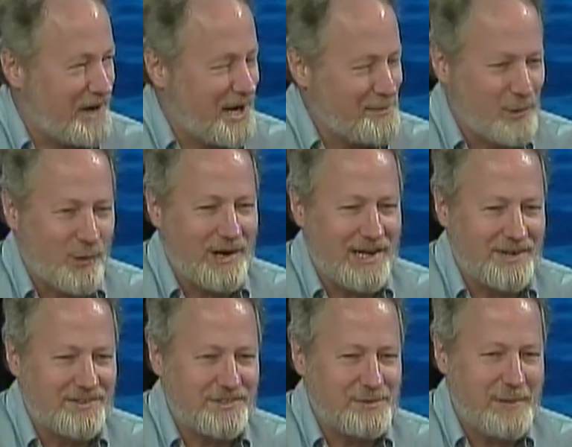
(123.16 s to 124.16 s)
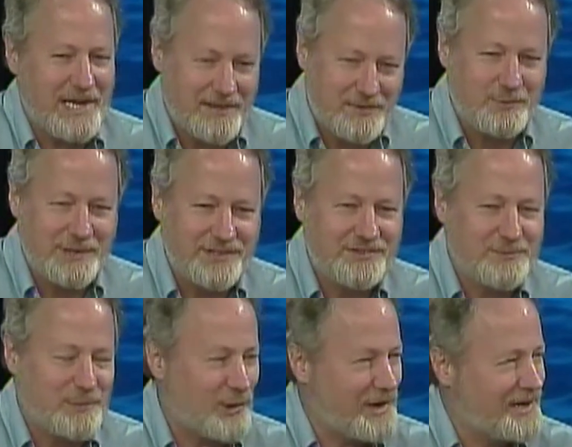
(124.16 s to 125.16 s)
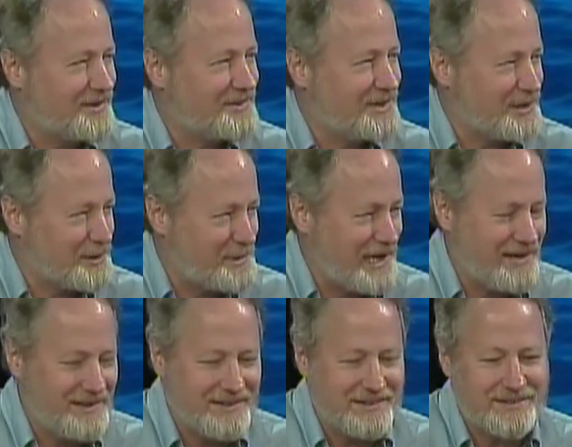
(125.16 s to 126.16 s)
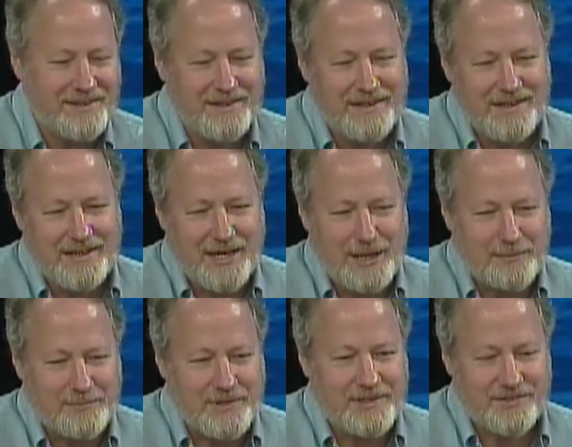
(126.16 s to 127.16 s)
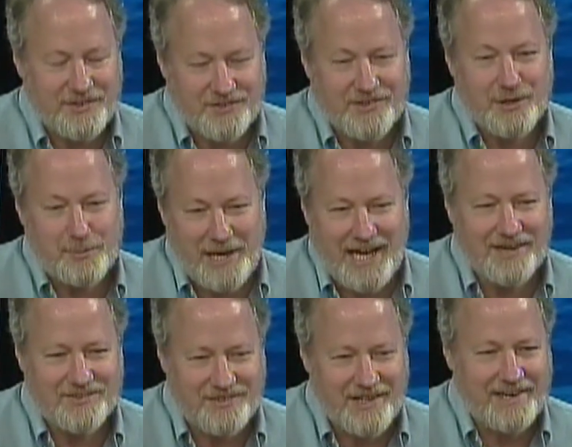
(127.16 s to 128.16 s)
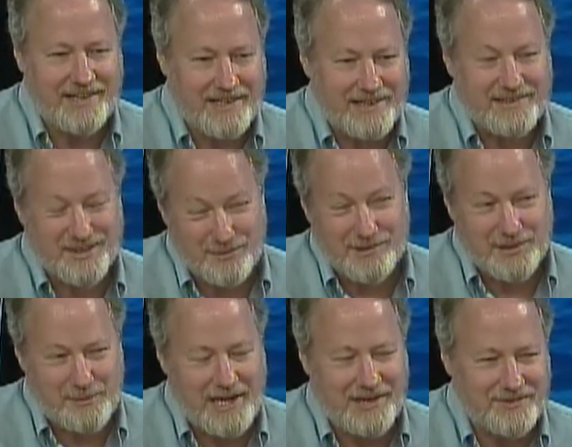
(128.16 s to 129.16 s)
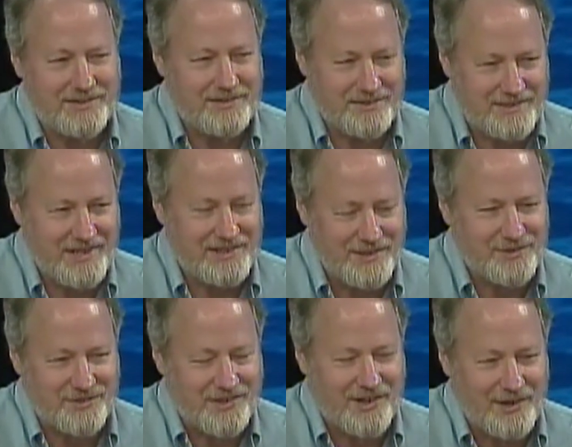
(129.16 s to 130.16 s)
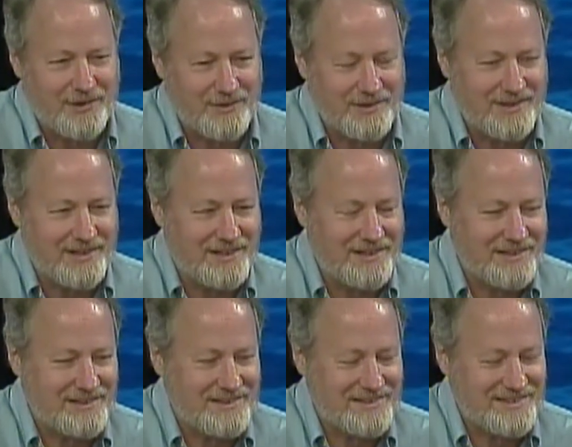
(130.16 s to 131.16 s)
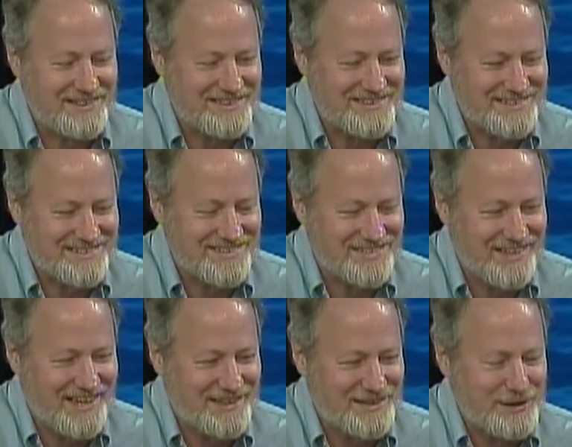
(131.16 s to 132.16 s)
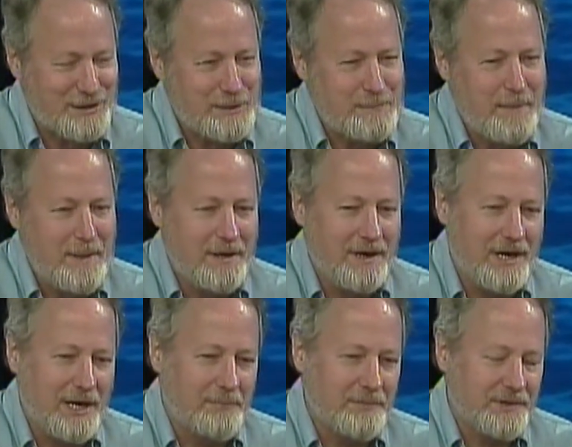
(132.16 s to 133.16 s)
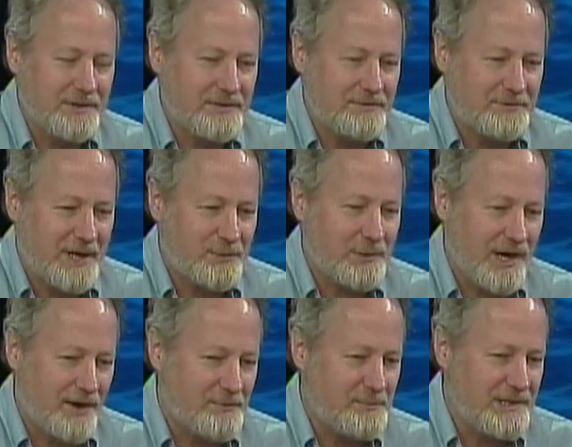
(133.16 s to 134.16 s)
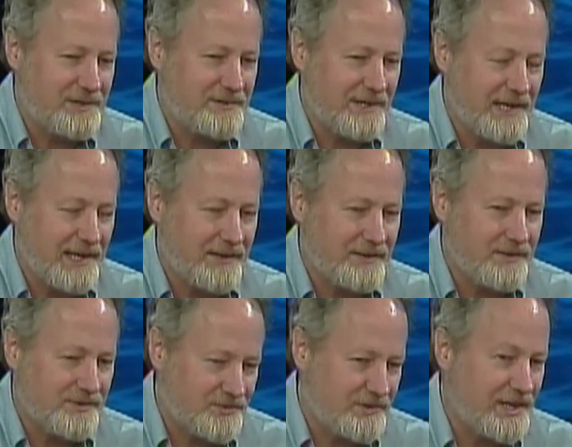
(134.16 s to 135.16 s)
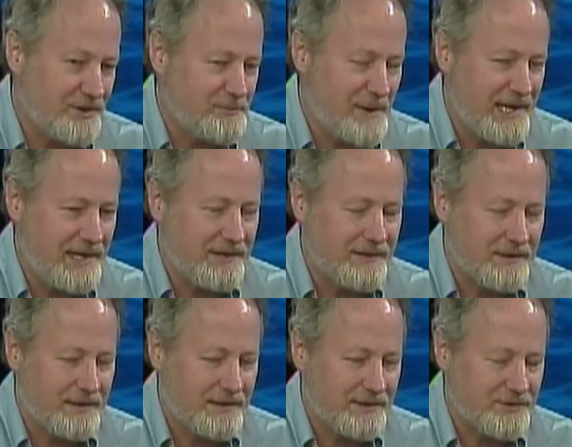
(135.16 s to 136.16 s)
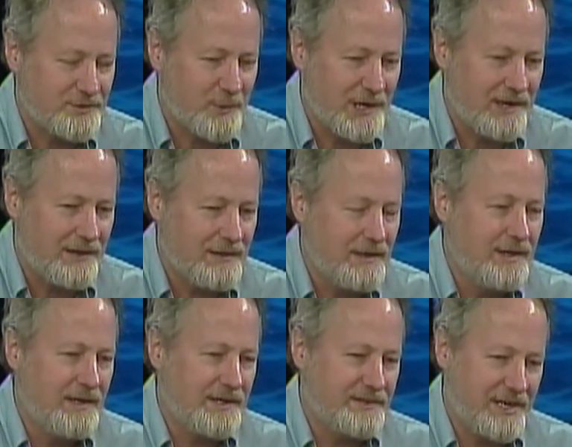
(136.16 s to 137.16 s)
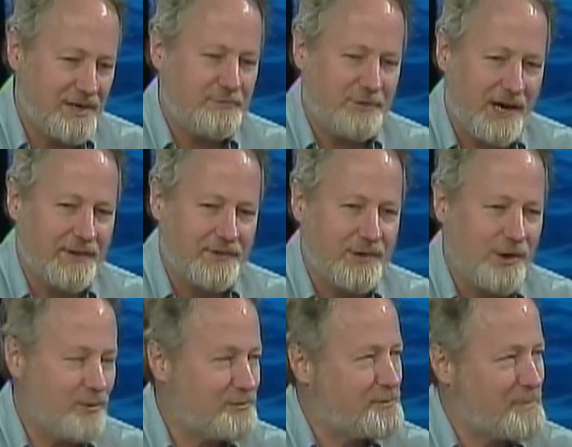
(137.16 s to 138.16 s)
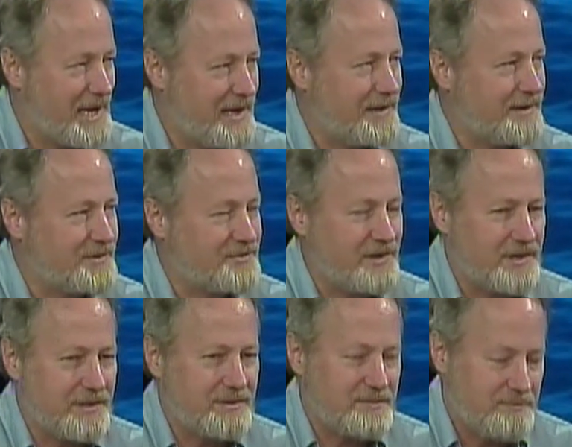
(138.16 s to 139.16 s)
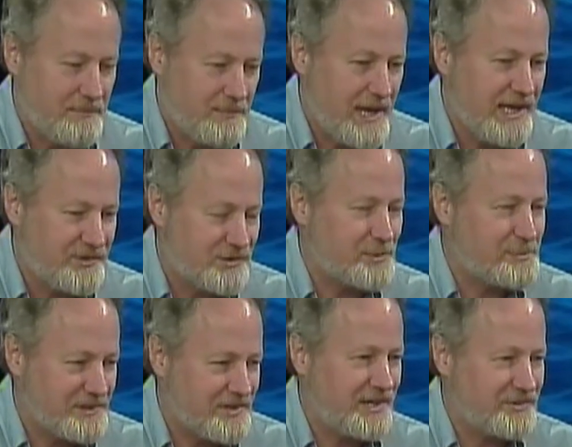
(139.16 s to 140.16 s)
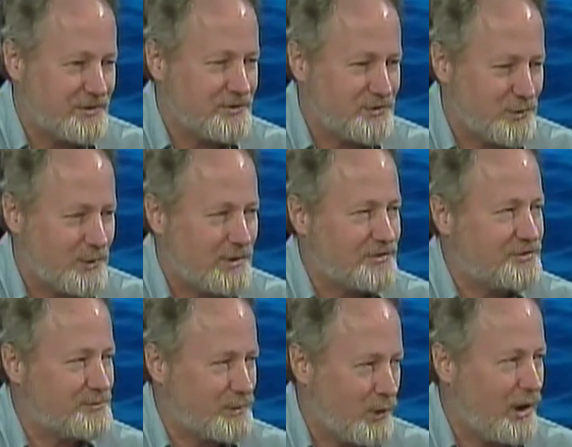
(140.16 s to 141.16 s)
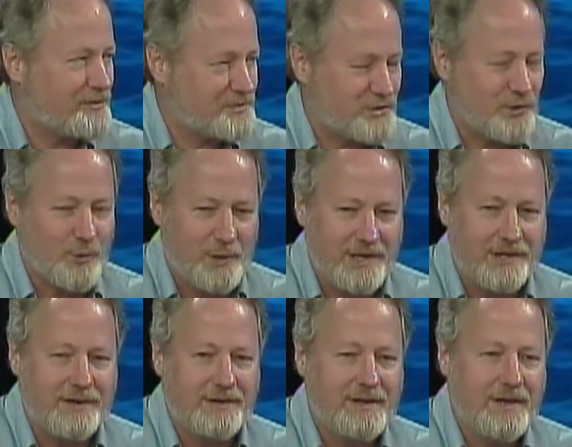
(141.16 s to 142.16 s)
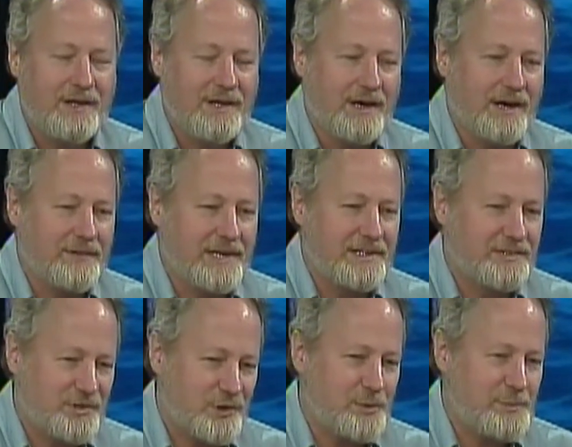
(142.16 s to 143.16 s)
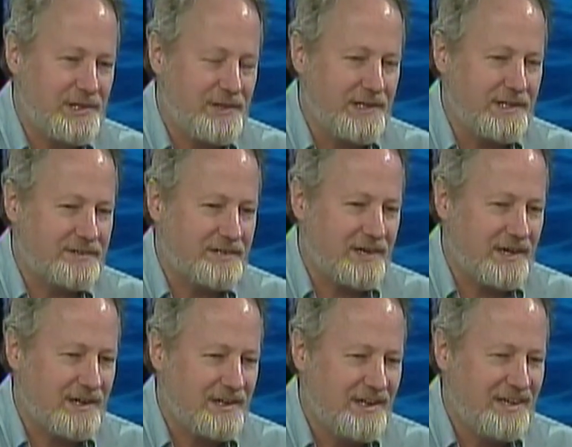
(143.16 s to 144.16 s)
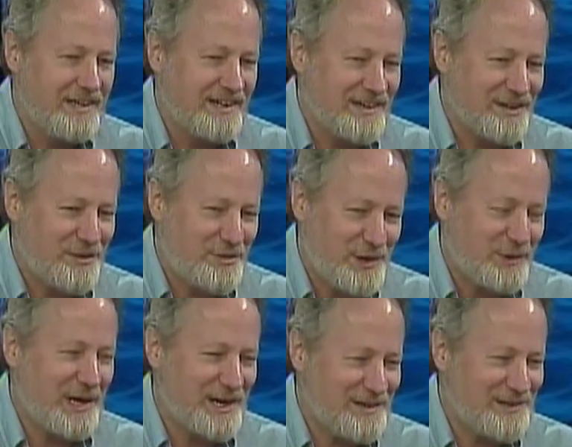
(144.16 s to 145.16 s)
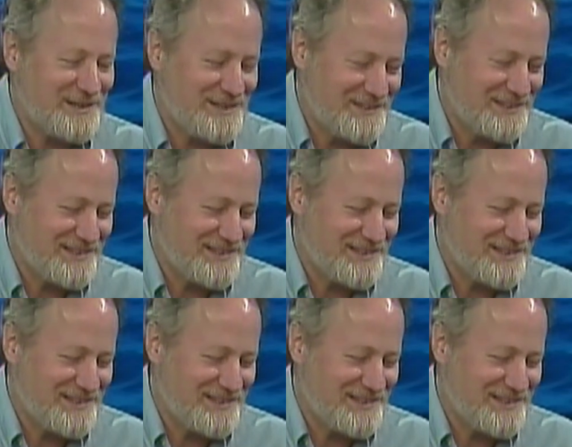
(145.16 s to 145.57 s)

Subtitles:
more energy, make the region more energy independent. Just in the past decade, literally about 10 years ago exactly, the federal government and the state of Maine as well identified the Gulf of Maine as a major potential source for offshore wind. They determined that theoretically